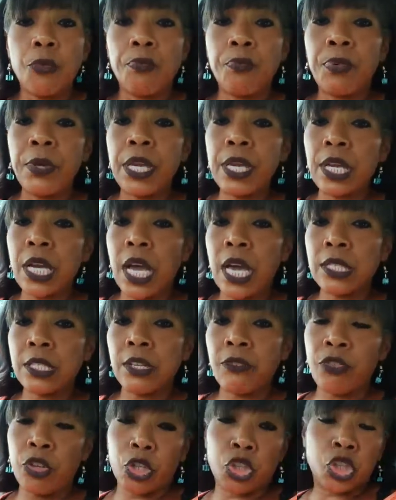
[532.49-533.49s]
Because
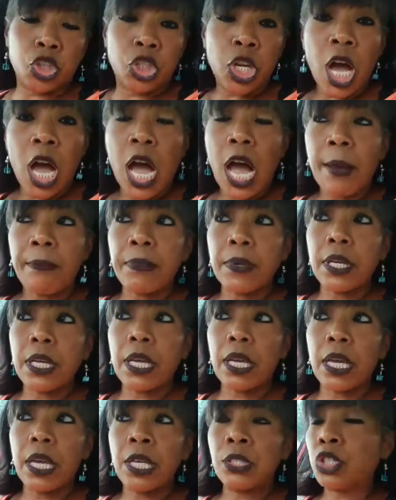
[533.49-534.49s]
if you stop,
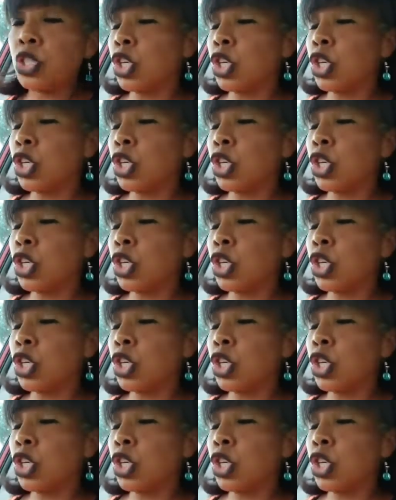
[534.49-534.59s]
it's